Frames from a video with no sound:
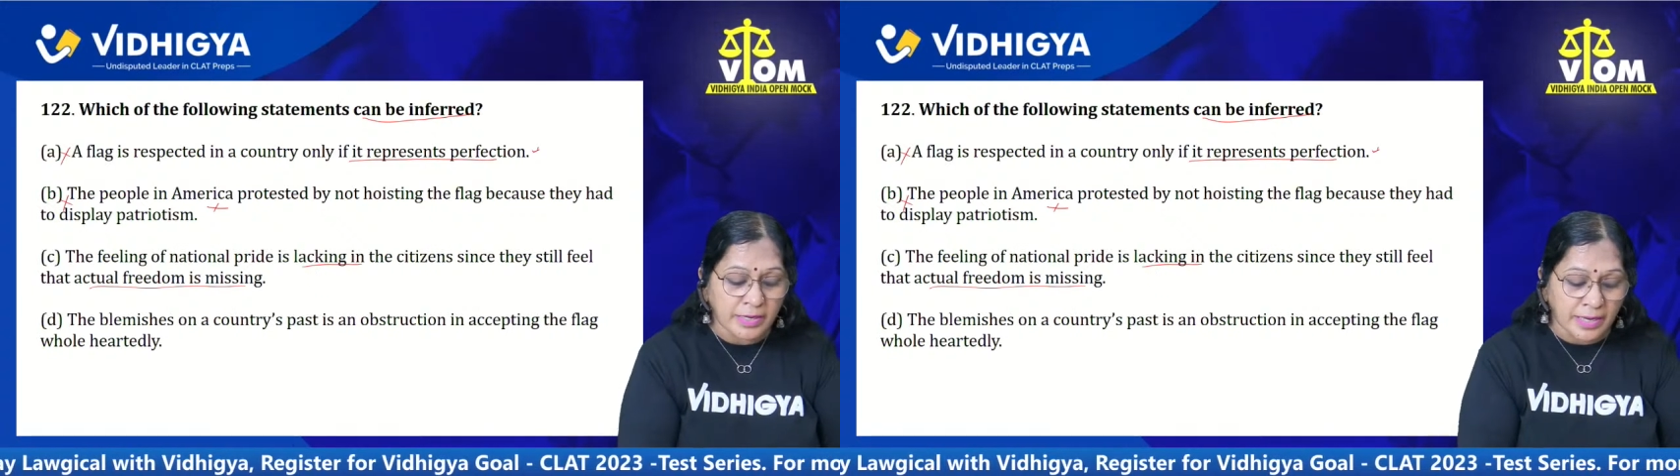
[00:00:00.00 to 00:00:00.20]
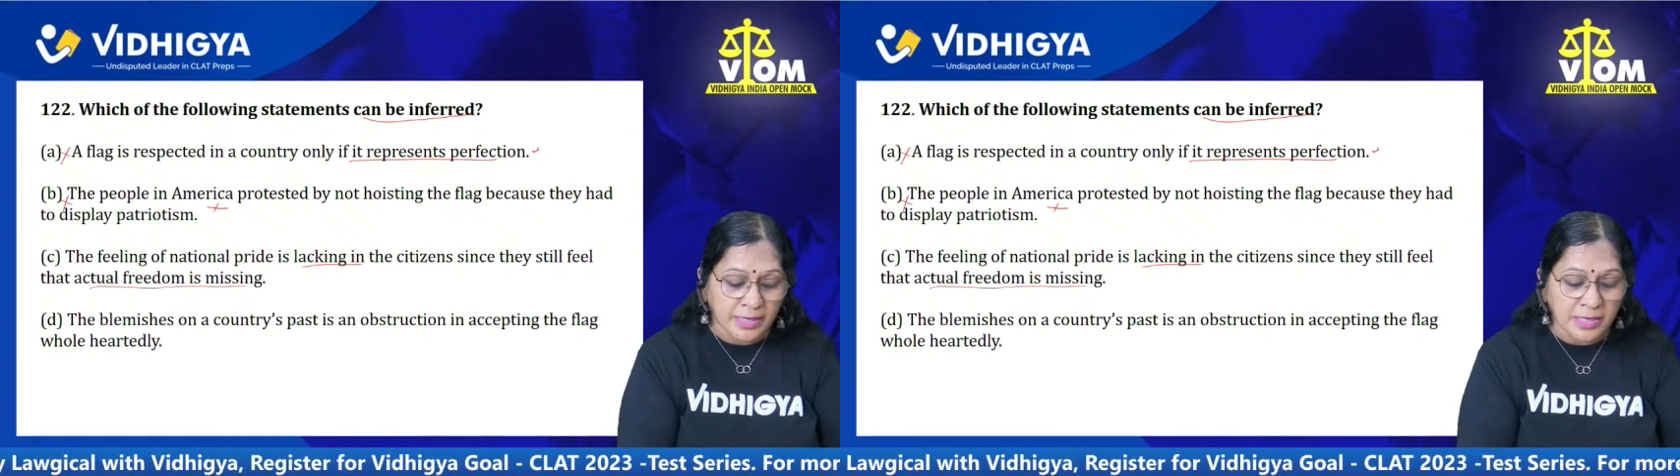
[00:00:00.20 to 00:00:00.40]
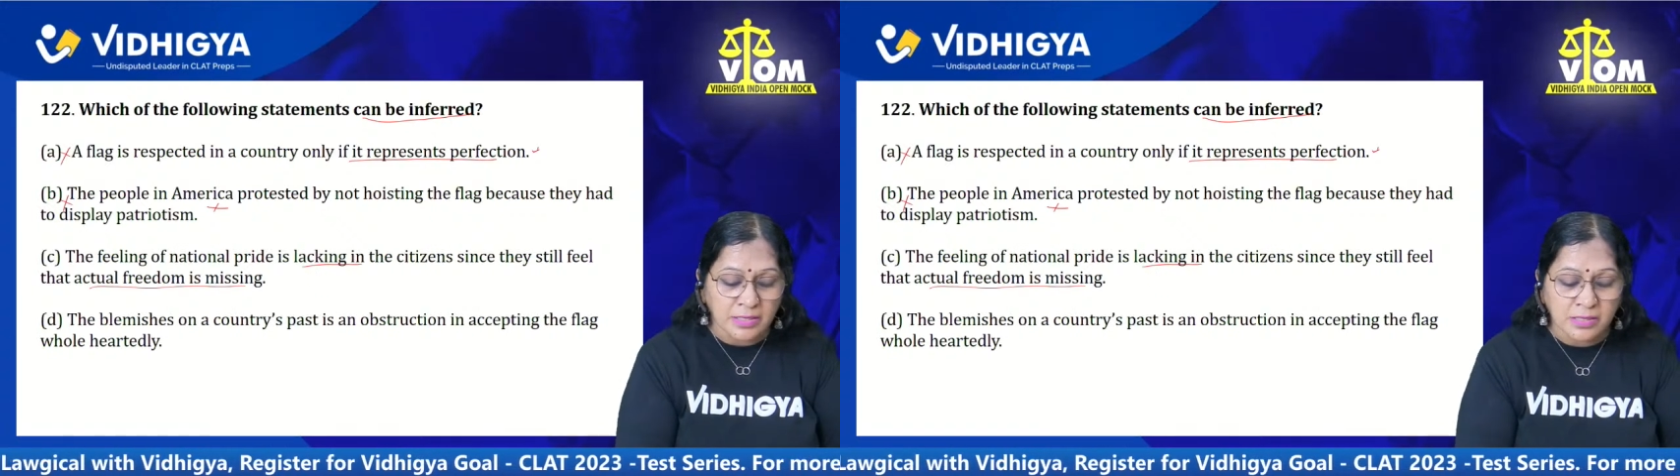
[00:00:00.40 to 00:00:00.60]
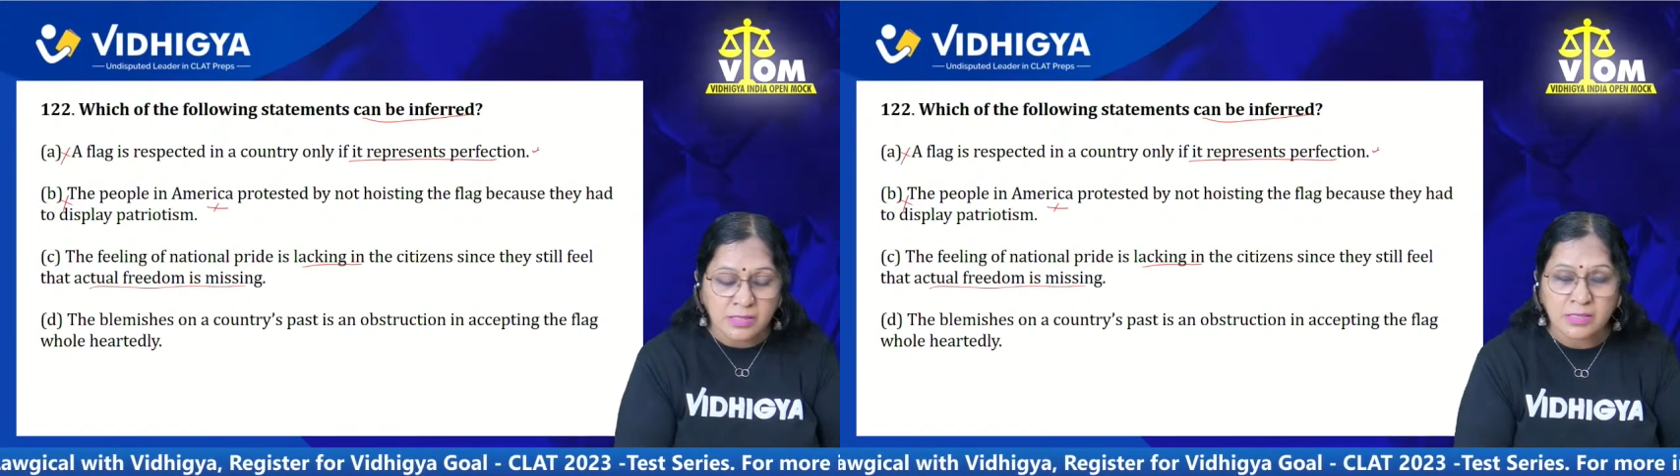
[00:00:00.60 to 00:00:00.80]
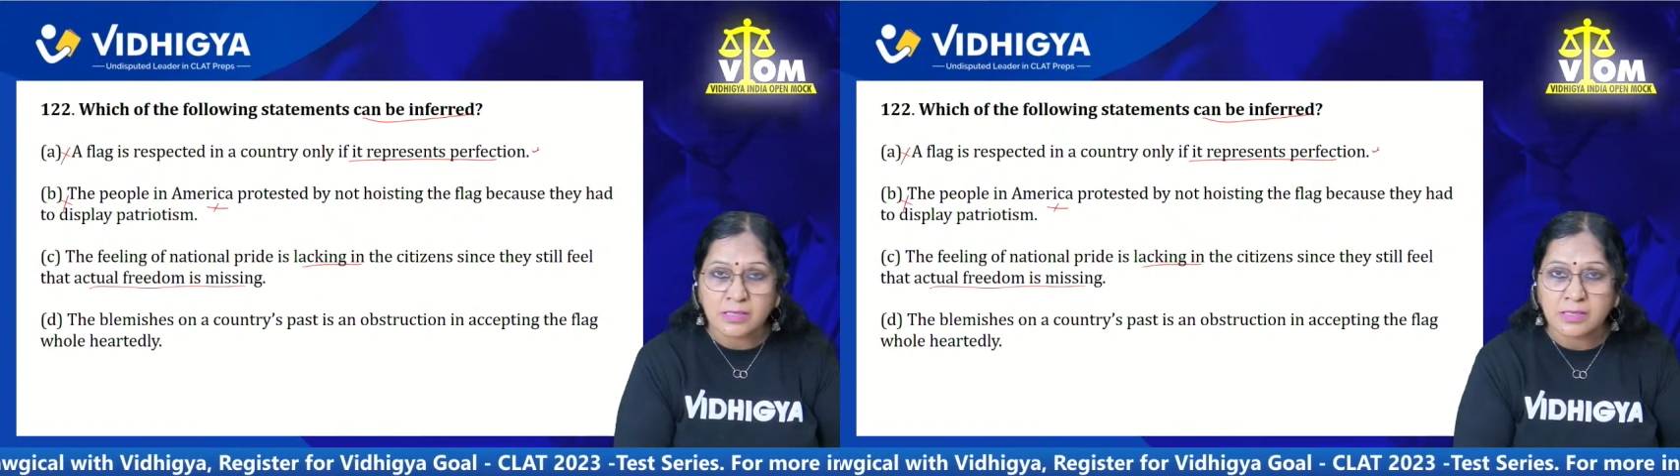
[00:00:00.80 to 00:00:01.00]
lacking in the
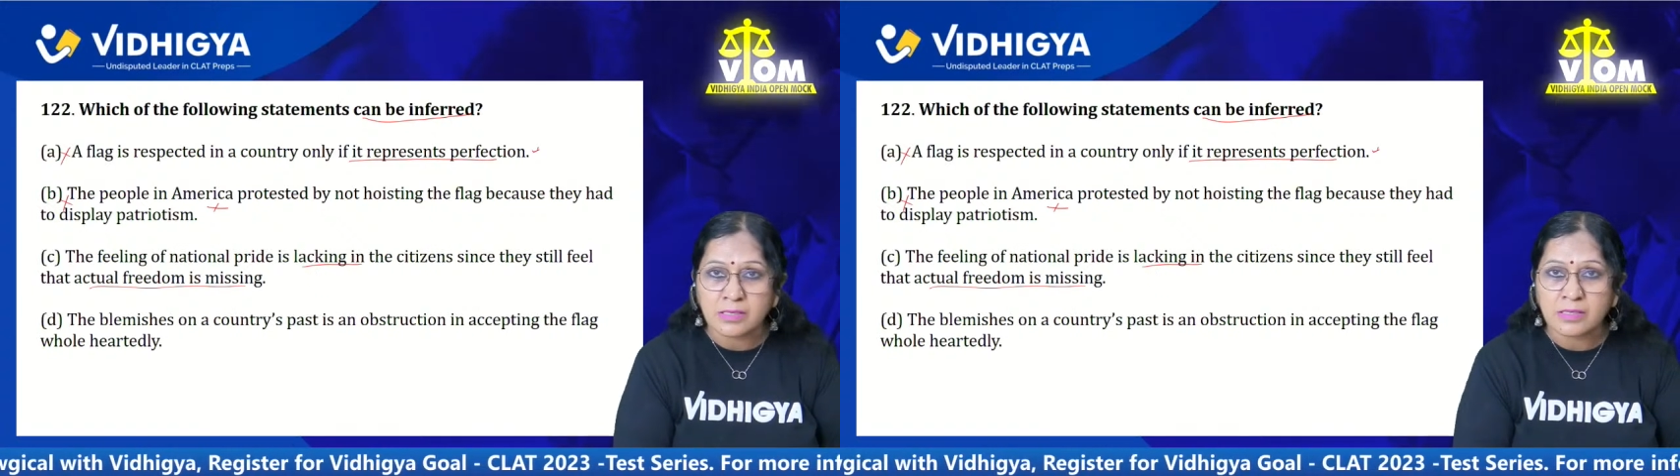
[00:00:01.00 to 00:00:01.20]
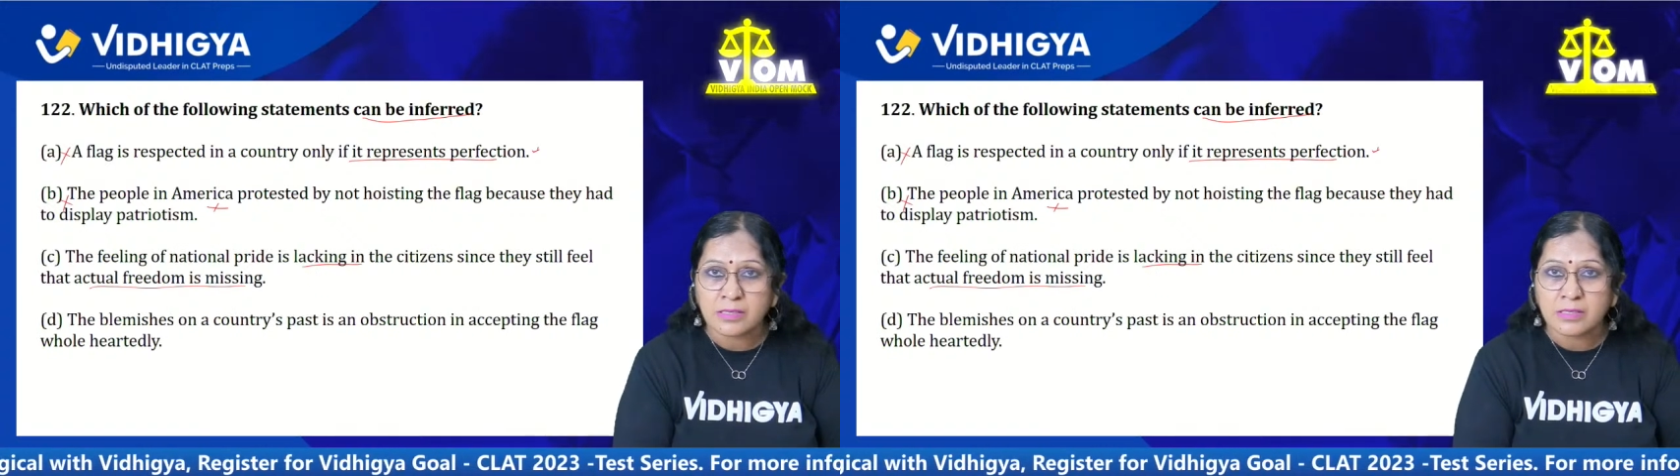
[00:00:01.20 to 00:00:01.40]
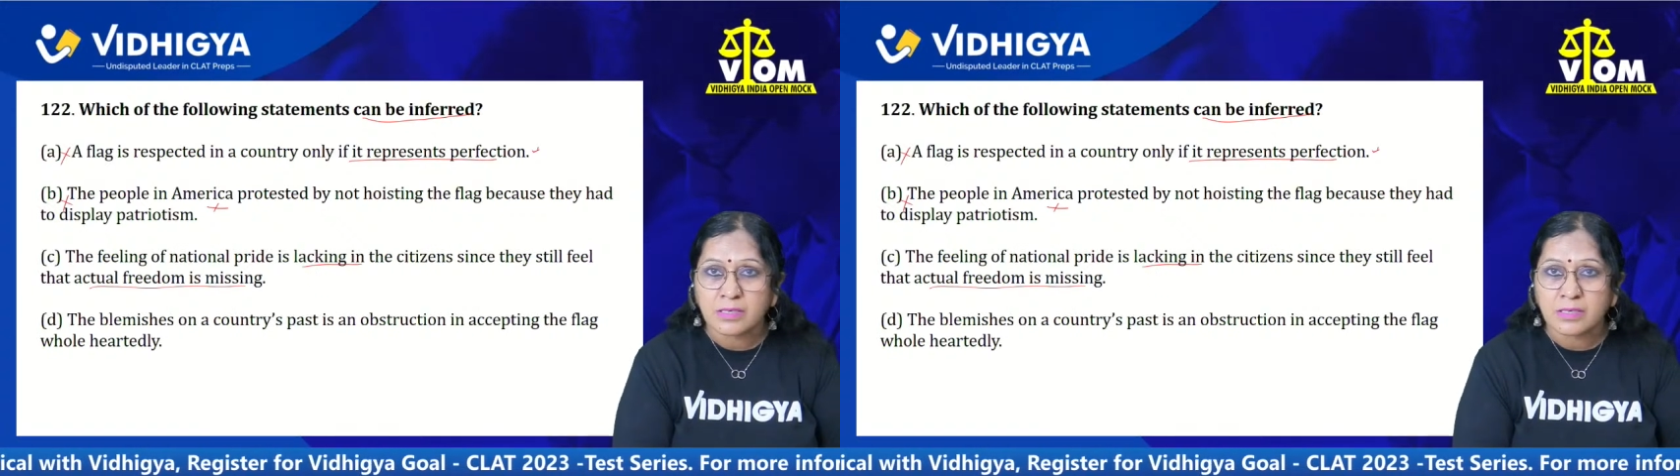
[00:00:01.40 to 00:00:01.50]
citizens?